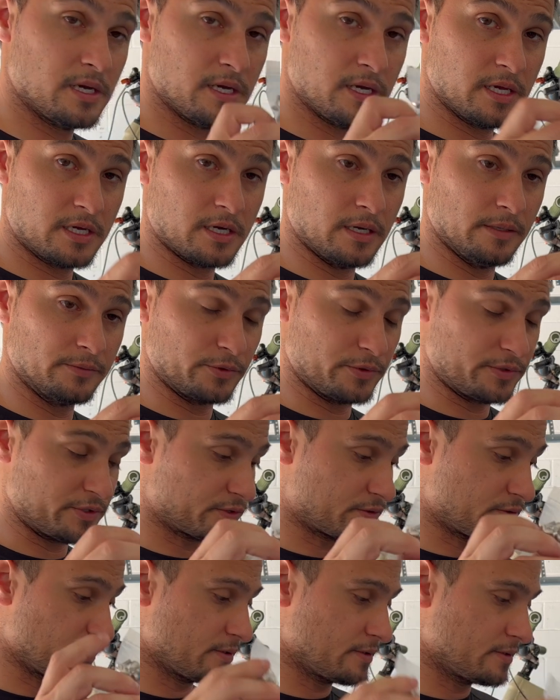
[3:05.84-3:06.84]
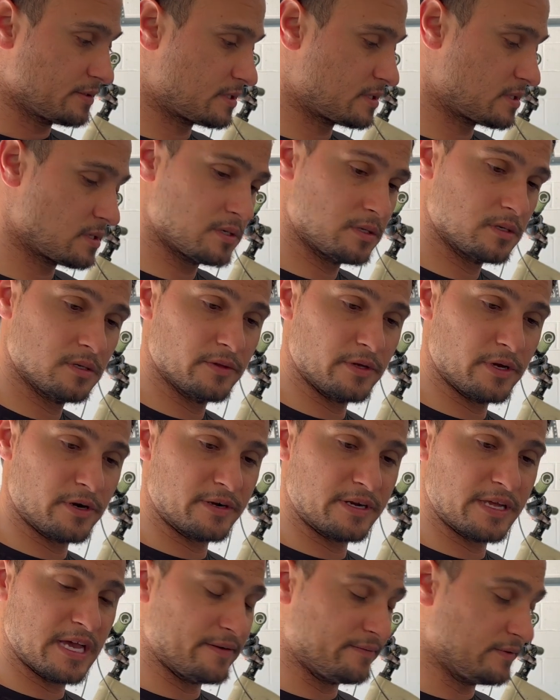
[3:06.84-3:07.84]
It comes with the screws. They
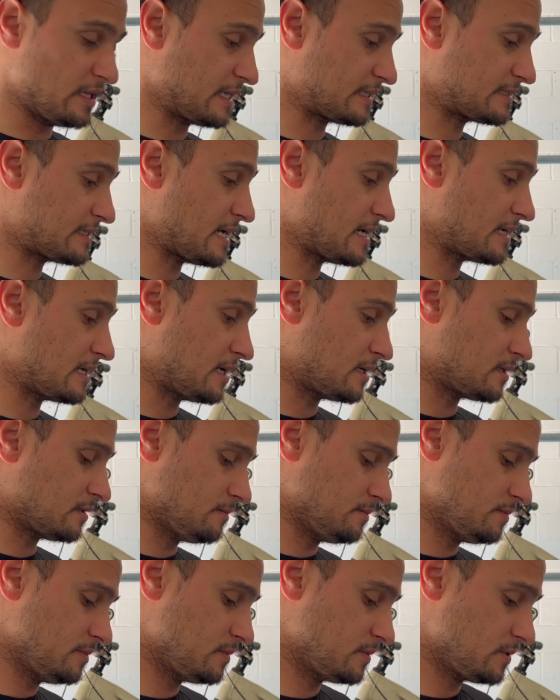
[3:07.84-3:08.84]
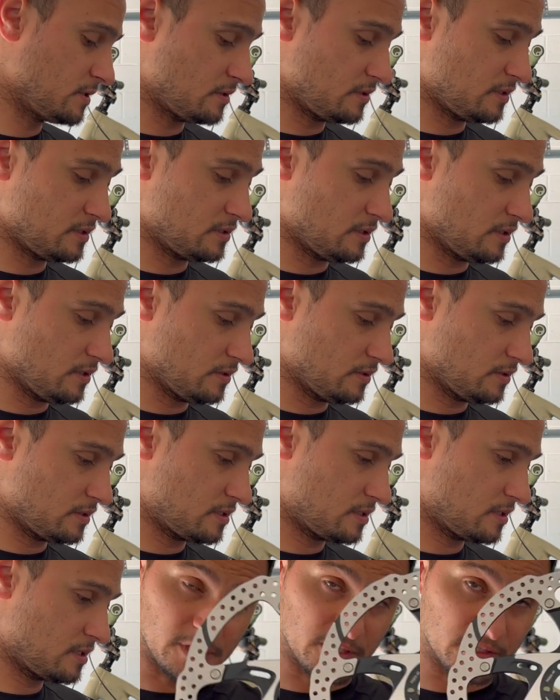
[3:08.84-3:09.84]
already have Loctite on them. Don't need
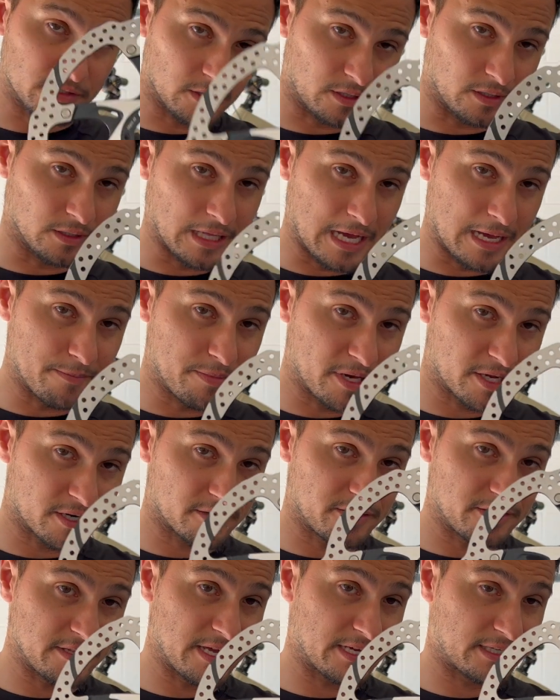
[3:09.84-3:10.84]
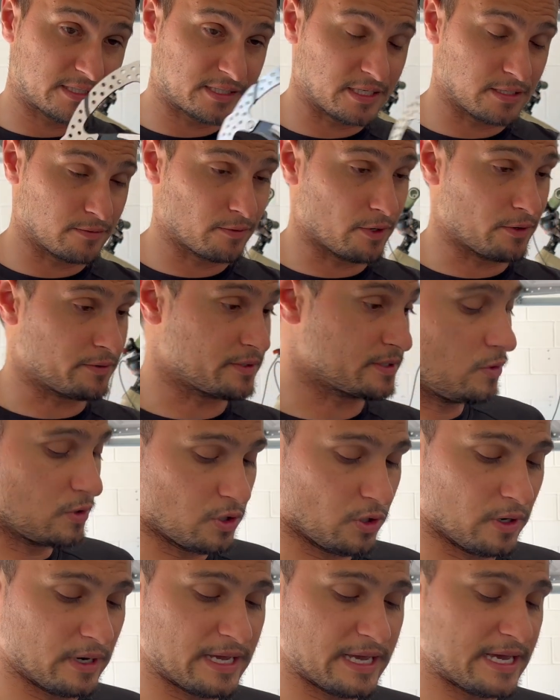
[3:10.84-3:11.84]
those. These look a lot better than the XT rotor. We'll
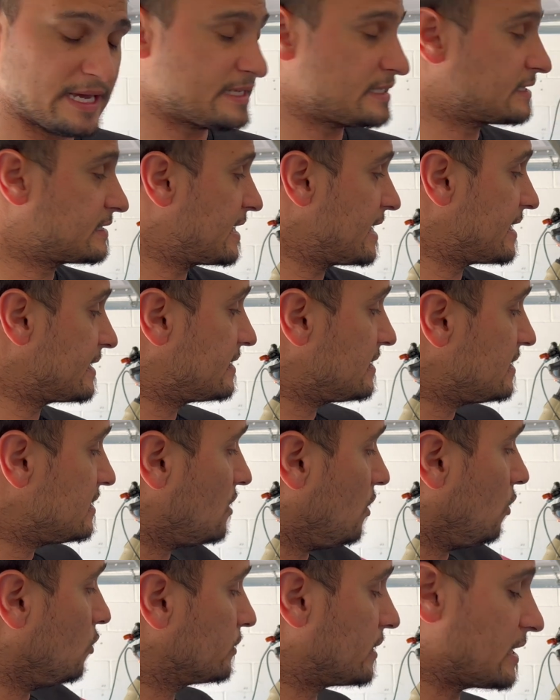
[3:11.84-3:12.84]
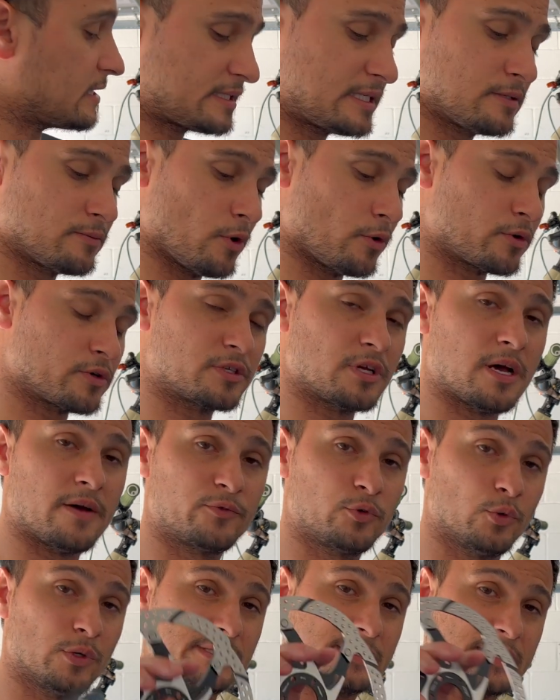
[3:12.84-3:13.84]
go ahead, take the old XT rotors
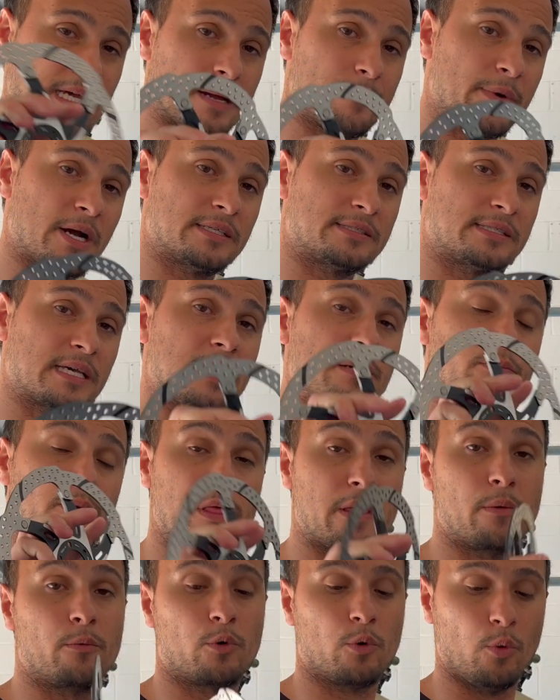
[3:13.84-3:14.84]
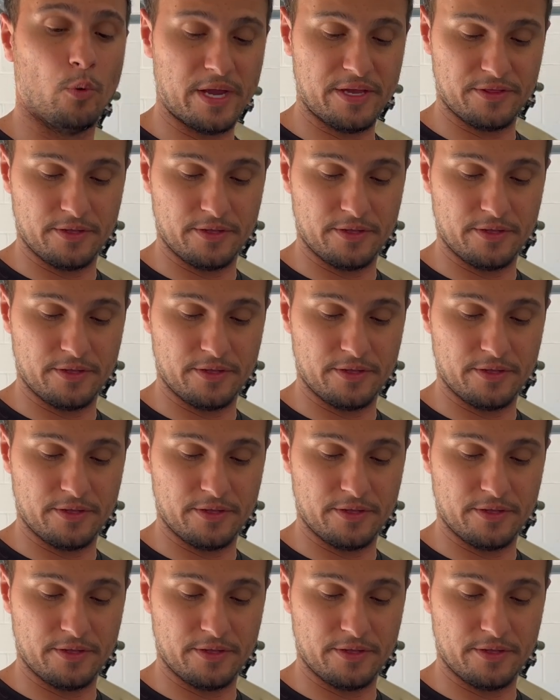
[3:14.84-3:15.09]
off, do a side-by-side, but then we'll weigh